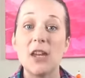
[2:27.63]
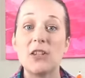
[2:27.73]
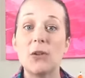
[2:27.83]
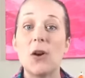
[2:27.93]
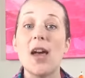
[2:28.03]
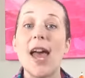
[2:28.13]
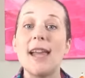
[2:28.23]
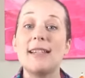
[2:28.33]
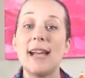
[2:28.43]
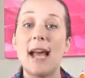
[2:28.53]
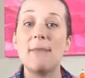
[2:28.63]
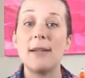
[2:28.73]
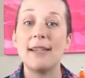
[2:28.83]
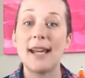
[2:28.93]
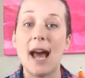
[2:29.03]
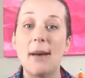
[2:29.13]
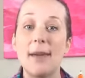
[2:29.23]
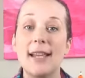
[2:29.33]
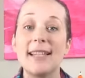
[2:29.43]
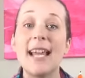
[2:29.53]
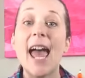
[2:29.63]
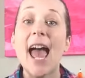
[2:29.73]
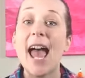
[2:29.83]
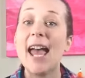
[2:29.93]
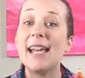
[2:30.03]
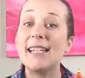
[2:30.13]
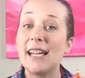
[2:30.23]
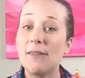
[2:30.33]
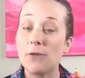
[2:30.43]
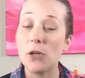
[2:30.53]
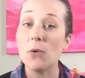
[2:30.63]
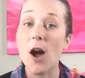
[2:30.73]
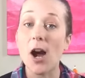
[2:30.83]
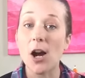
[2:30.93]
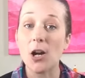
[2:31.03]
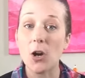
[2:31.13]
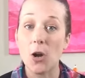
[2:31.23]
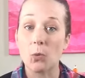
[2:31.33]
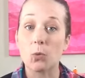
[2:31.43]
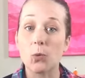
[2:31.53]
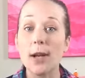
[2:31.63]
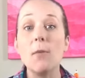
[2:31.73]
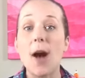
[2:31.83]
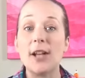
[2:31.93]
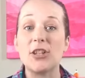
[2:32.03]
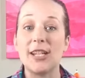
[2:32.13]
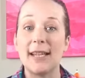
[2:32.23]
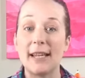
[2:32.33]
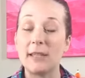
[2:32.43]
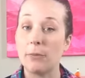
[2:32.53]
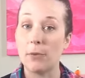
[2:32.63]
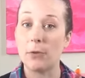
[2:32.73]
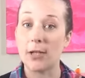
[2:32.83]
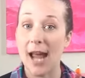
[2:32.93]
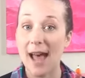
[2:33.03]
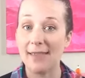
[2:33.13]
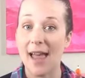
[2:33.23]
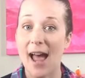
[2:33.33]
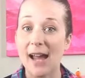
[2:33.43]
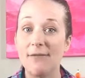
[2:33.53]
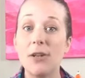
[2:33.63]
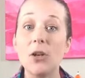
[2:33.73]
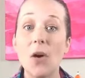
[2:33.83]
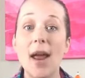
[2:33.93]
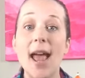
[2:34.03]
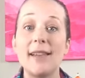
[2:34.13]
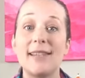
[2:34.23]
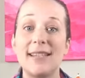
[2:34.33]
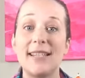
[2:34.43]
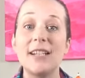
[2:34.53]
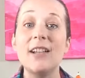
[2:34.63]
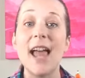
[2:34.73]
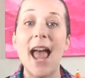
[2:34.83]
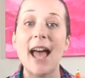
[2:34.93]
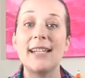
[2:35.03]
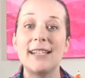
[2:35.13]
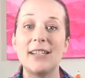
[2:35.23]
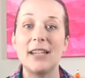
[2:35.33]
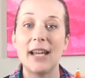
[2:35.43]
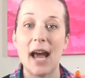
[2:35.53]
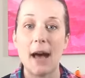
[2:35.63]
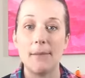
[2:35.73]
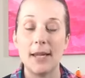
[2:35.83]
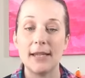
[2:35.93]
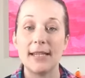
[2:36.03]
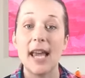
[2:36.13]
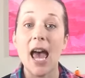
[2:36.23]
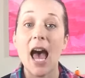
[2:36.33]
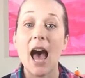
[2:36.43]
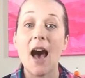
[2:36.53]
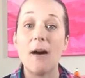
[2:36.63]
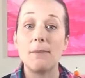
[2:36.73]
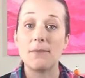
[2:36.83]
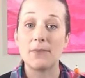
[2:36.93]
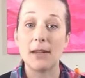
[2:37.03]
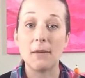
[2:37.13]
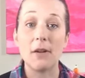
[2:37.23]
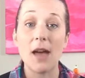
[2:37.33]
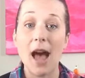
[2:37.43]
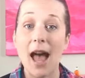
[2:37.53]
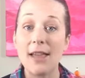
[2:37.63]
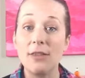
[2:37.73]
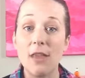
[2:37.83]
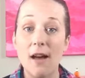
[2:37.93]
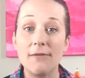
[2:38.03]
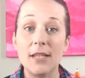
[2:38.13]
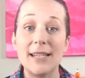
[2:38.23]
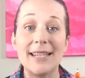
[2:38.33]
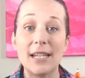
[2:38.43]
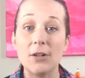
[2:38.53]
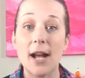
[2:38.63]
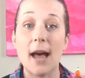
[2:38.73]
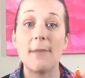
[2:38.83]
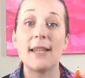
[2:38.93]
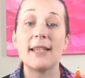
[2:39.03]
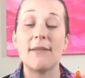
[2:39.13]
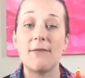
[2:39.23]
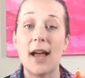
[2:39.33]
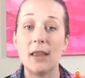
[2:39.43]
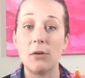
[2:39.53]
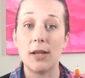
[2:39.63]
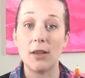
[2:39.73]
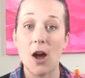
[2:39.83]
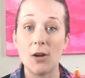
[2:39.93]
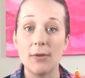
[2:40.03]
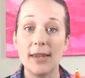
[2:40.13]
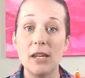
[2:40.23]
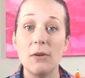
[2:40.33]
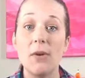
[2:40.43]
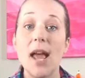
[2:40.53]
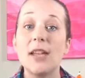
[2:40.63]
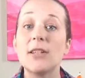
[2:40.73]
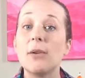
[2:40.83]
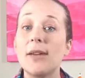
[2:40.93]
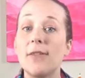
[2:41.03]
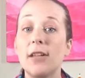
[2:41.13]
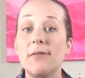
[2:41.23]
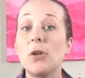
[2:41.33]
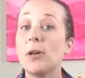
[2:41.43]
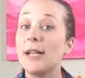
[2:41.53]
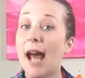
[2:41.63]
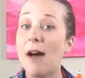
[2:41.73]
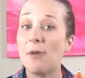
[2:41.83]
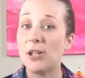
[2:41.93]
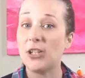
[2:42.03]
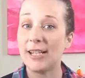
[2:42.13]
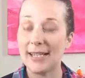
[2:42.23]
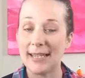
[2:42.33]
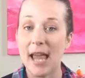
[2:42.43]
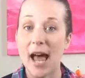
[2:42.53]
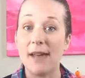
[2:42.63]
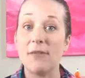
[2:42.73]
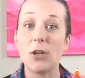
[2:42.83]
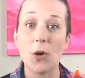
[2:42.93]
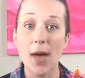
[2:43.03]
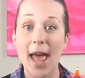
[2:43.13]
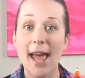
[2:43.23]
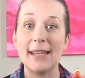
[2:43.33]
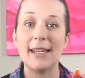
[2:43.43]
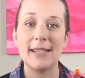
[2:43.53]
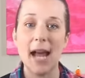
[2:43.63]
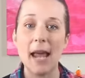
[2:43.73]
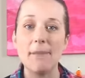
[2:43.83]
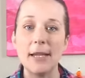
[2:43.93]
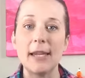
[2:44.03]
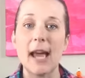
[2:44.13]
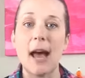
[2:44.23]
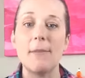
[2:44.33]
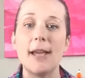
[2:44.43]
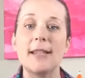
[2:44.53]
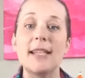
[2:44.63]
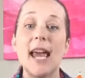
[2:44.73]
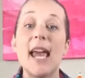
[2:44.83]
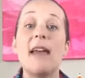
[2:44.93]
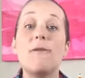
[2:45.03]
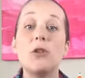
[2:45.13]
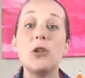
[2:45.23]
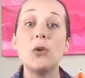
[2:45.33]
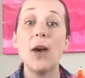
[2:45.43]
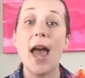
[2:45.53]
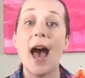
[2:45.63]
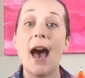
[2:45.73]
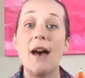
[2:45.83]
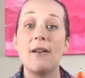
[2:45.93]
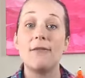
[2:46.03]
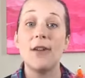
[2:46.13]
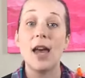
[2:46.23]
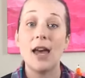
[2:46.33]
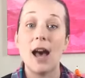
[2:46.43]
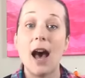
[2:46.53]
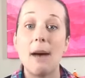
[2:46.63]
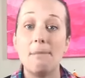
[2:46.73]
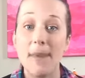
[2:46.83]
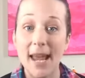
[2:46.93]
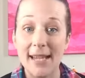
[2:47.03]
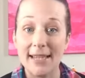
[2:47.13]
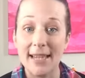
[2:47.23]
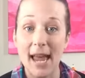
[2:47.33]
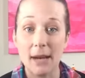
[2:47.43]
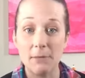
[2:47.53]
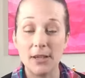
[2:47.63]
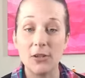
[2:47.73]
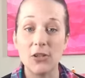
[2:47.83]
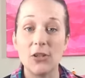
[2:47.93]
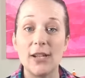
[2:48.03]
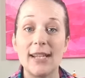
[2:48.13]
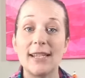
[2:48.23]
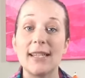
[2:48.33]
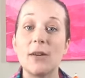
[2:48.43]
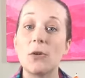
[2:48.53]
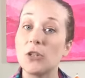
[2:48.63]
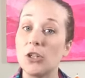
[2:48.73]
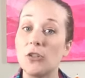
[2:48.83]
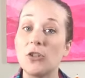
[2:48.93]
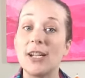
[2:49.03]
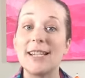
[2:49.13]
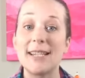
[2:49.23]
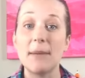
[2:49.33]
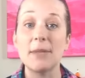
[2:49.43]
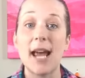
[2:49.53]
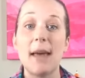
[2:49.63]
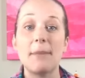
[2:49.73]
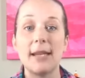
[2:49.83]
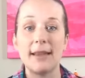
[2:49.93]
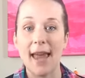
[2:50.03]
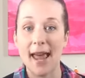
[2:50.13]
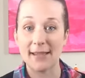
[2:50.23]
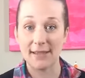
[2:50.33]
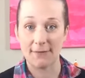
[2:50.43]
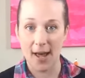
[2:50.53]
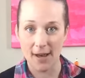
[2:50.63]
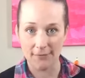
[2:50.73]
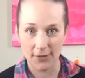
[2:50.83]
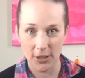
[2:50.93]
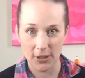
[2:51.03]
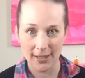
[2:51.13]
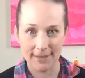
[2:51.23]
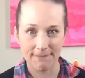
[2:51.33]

So go ahead, type in the comments, and if you are rewatching this when we're not live, go ahead, still add into the comments. I love to see your comments and follow along with you. So even if you're not watching this live, go ahead, type in the comments if you have made slime with your students or children sometime in the last 5 years.